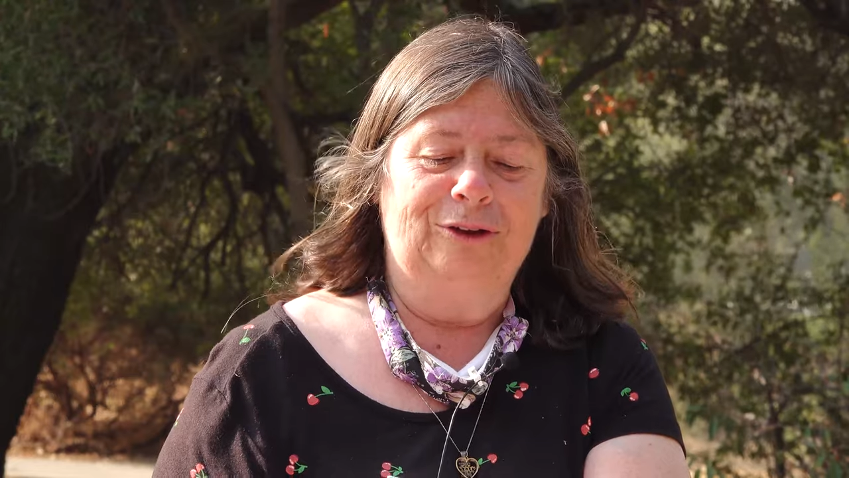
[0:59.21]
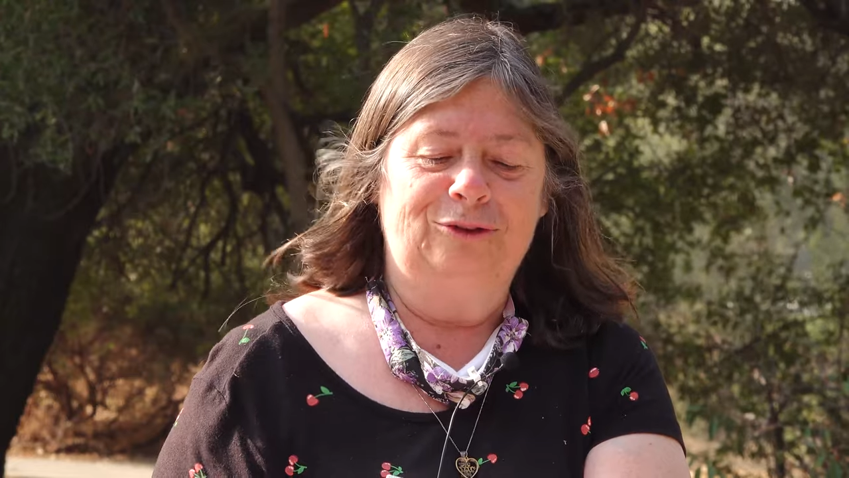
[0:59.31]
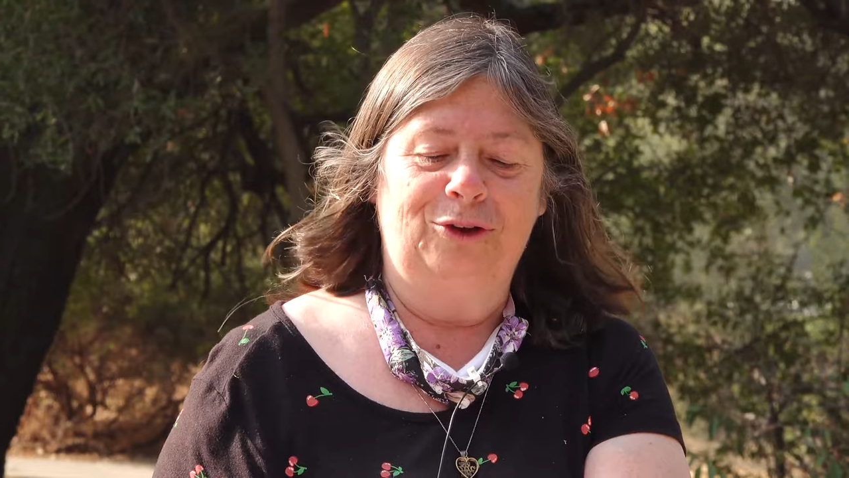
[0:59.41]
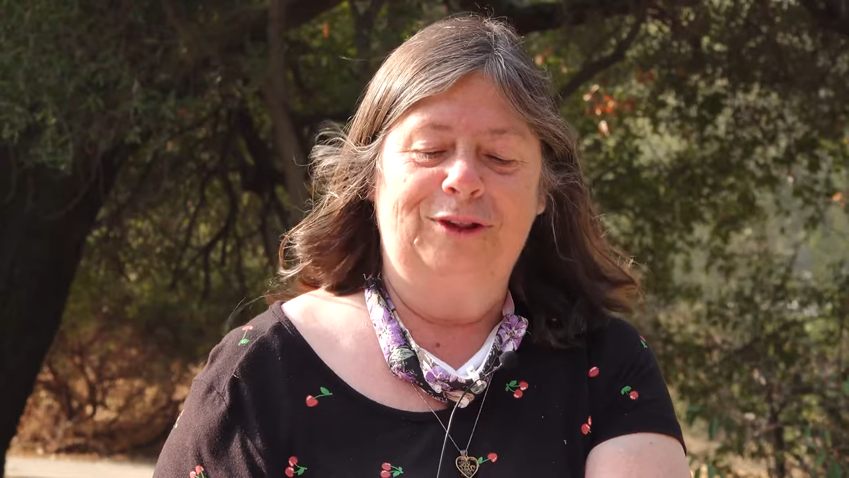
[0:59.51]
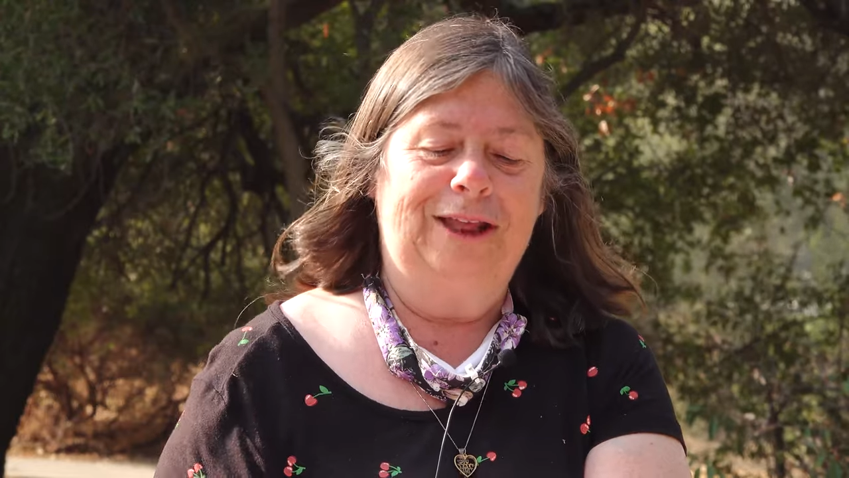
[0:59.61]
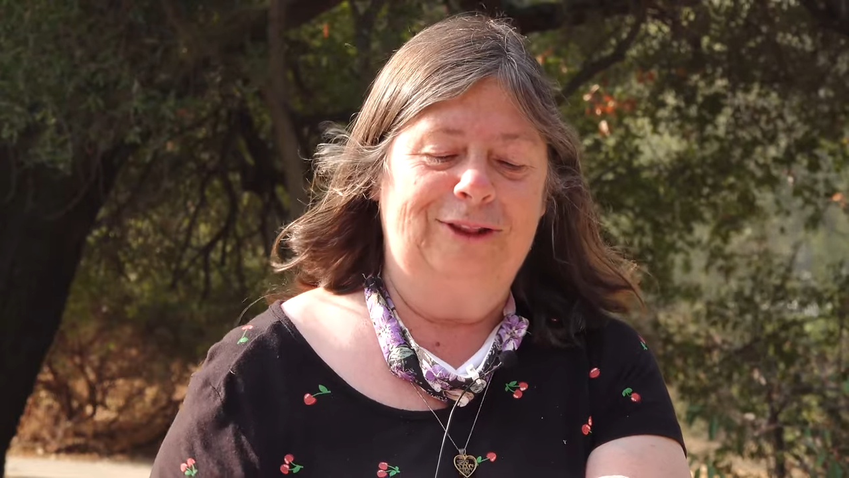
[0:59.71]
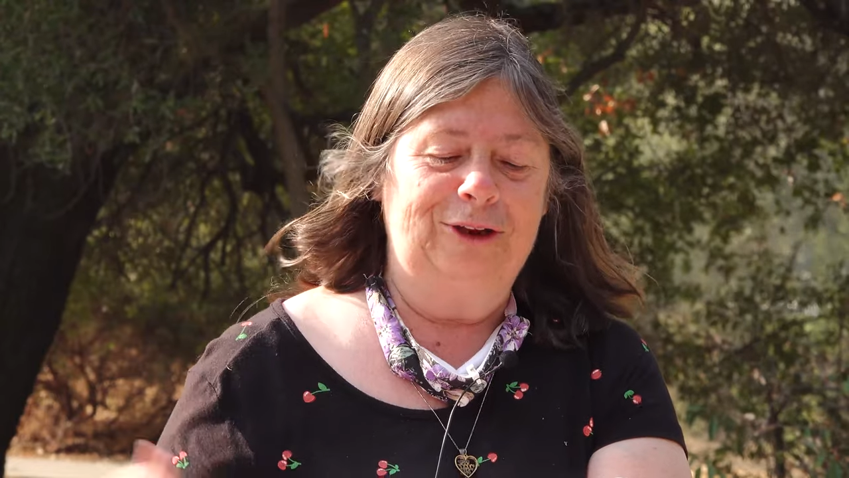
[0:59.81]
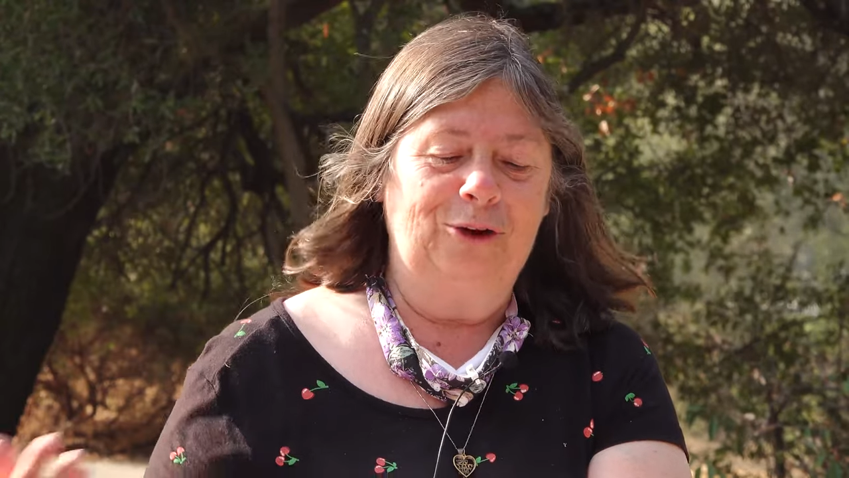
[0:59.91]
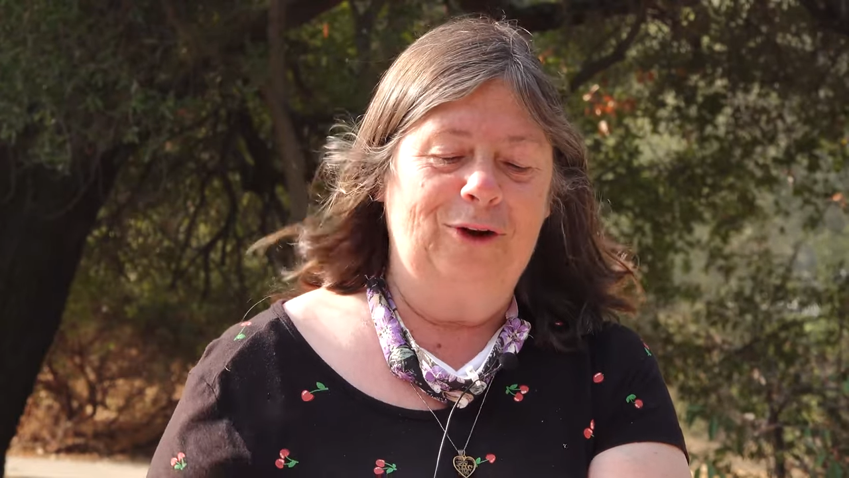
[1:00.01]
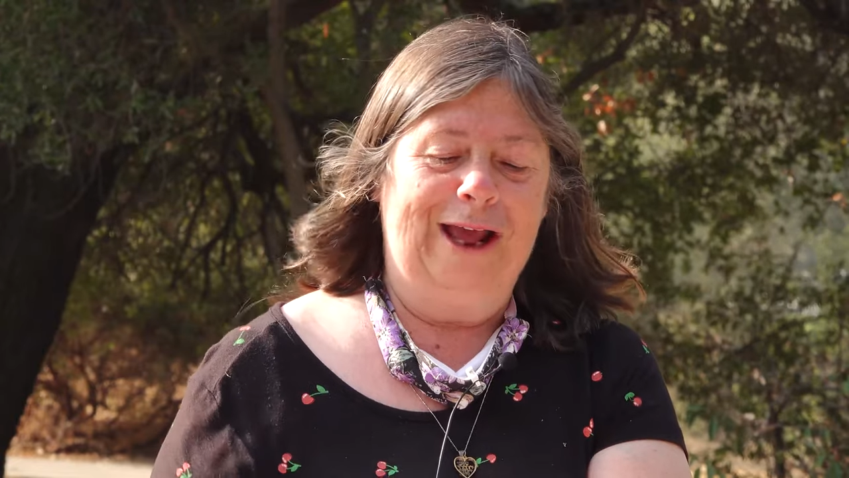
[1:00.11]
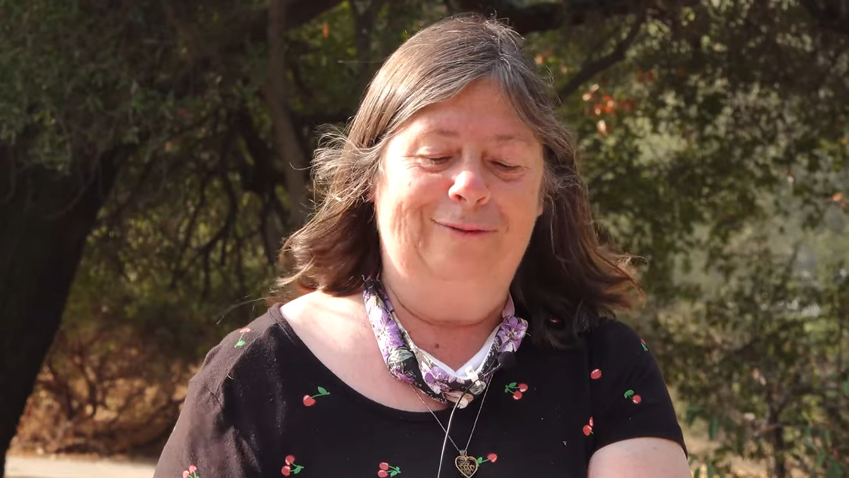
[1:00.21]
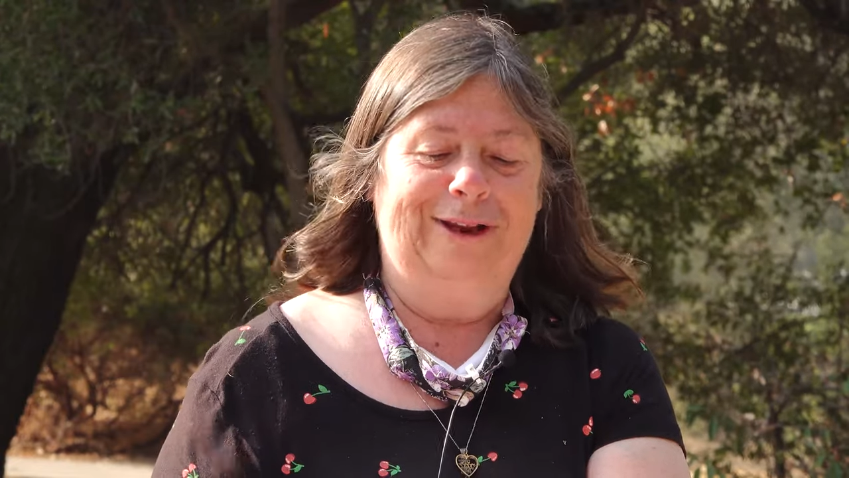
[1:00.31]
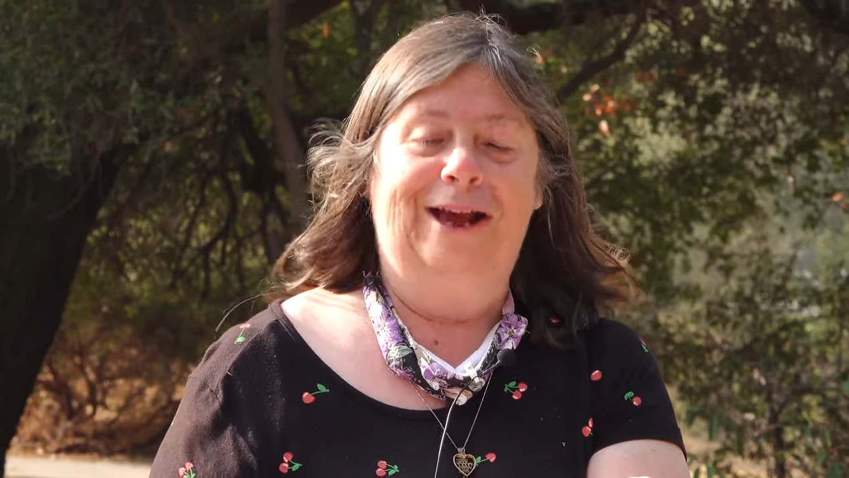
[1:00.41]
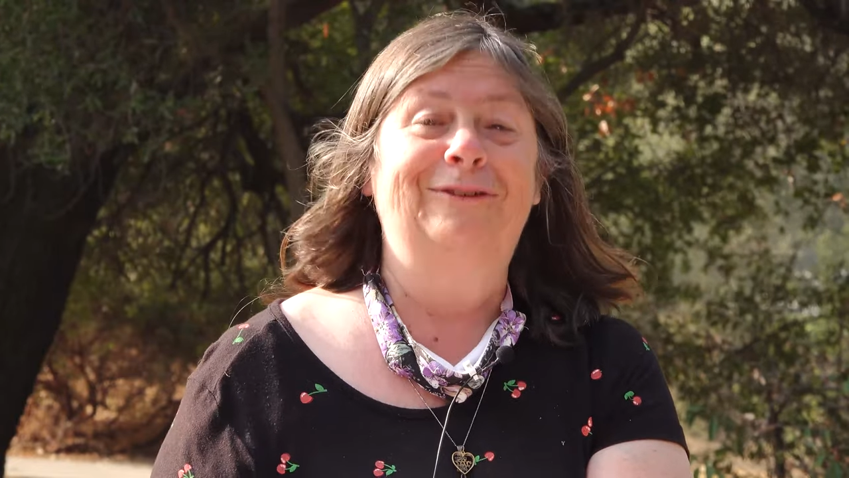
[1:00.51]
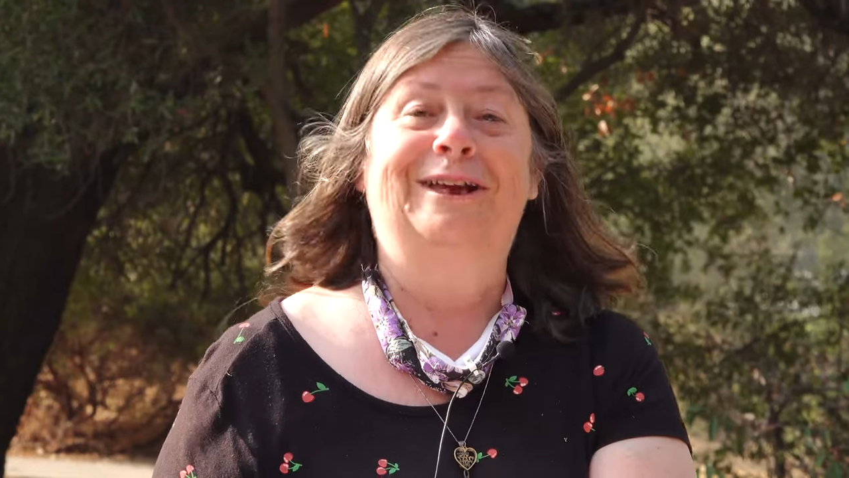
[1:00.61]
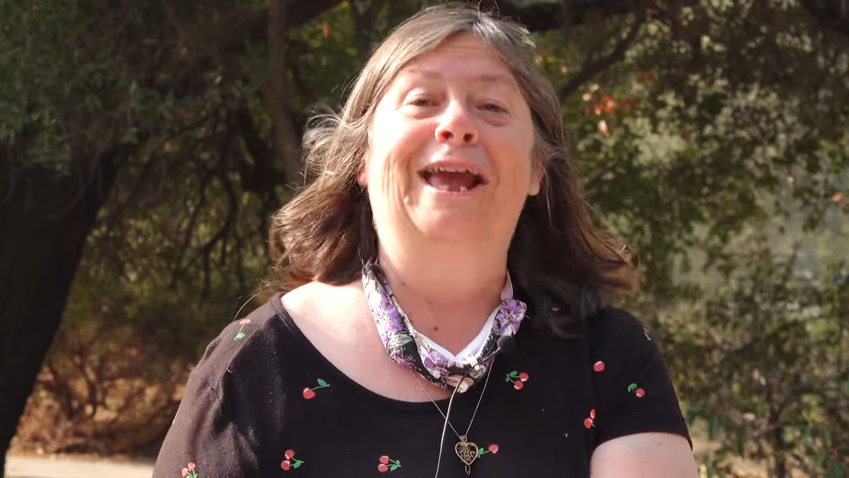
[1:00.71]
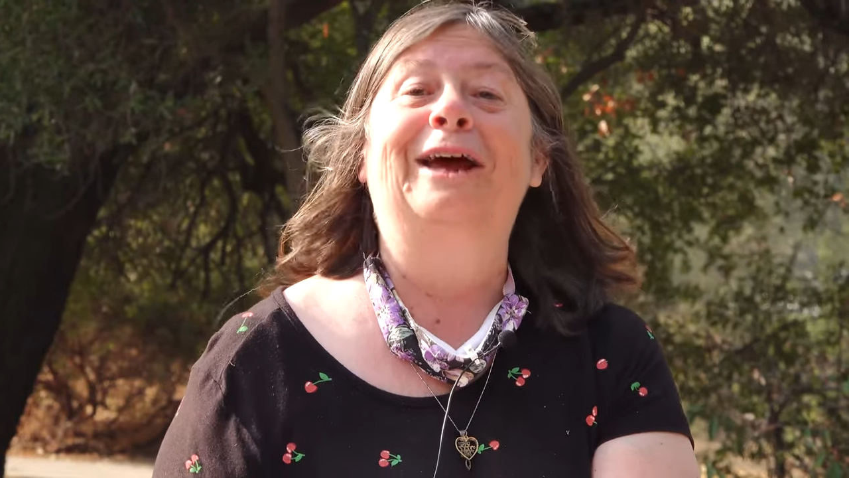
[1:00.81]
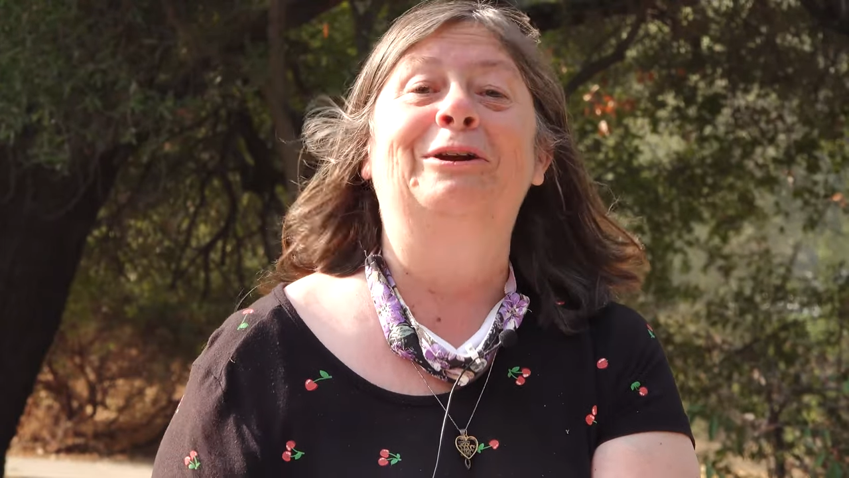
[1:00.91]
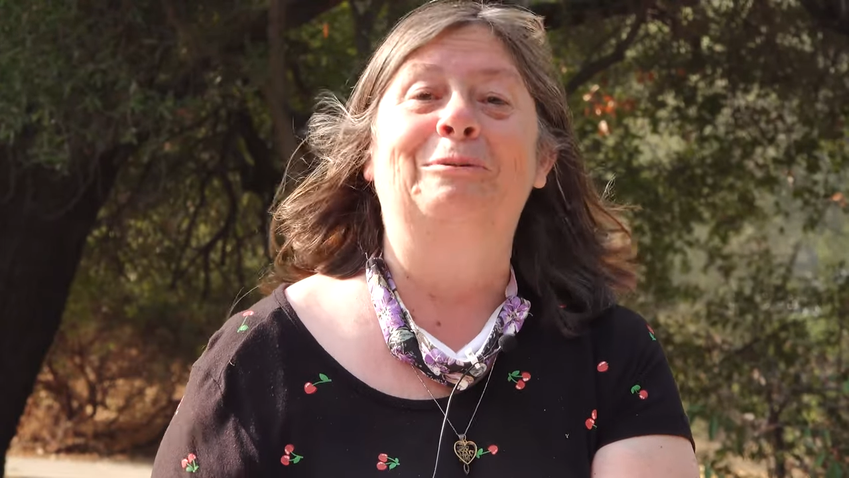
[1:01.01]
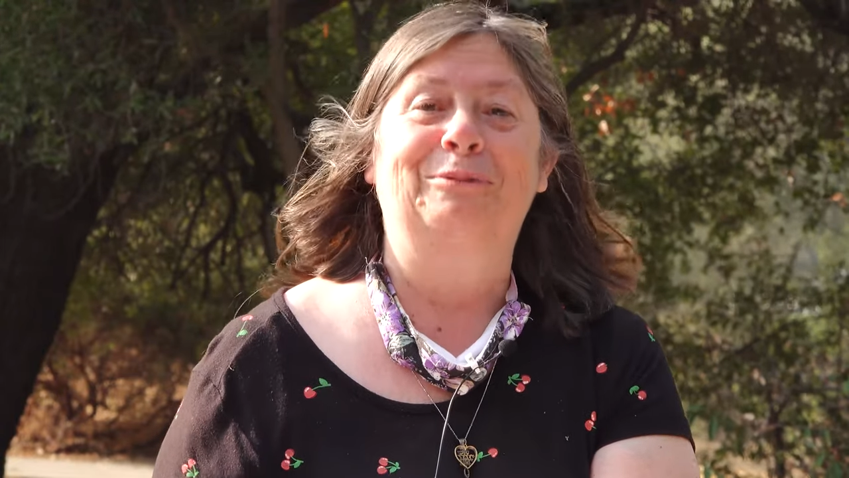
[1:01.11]
so that they don't have to have a
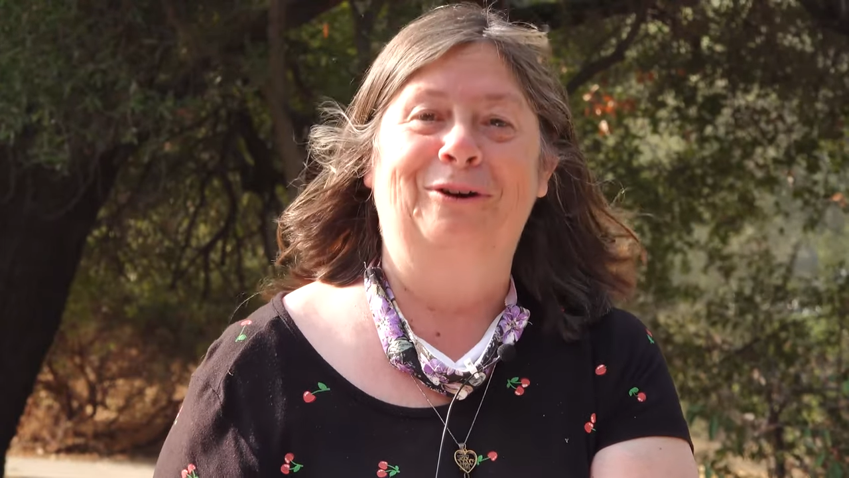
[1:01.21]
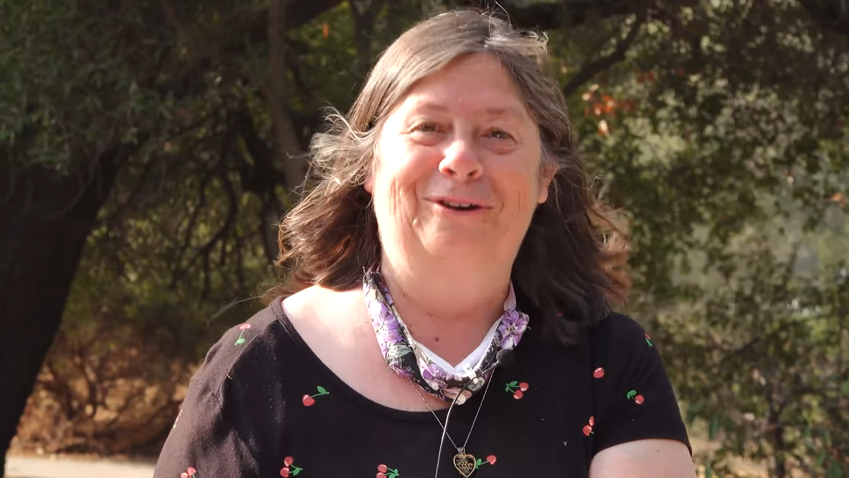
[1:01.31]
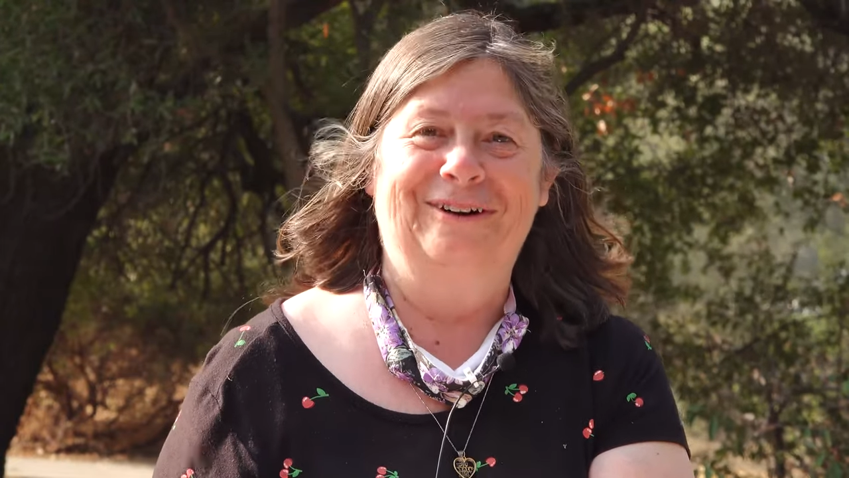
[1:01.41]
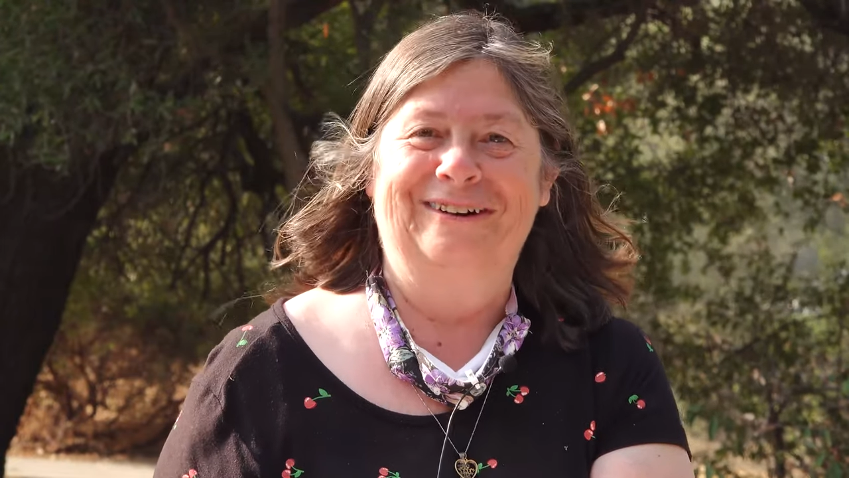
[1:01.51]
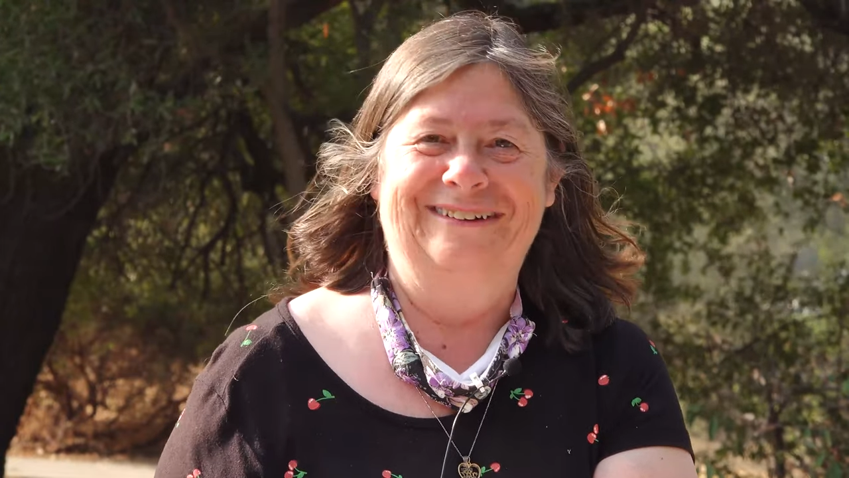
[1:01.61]
can opener.